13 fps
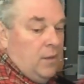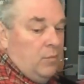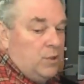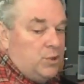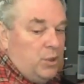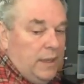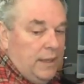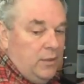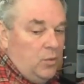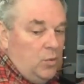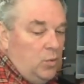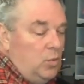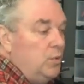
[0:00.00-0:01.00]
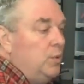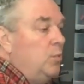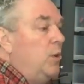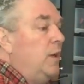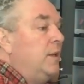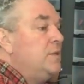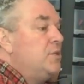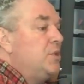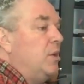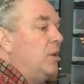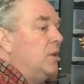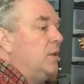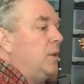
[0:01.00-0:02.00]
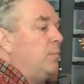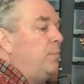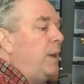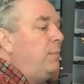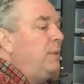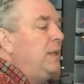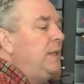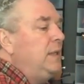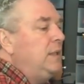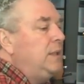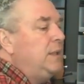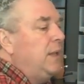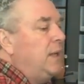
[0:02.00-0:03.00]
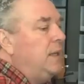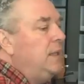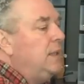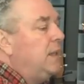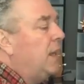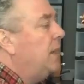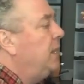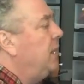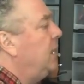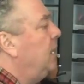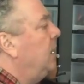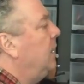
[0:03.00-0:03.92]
We'll try an old Hawaiian song called Papalina Lahi Lahi.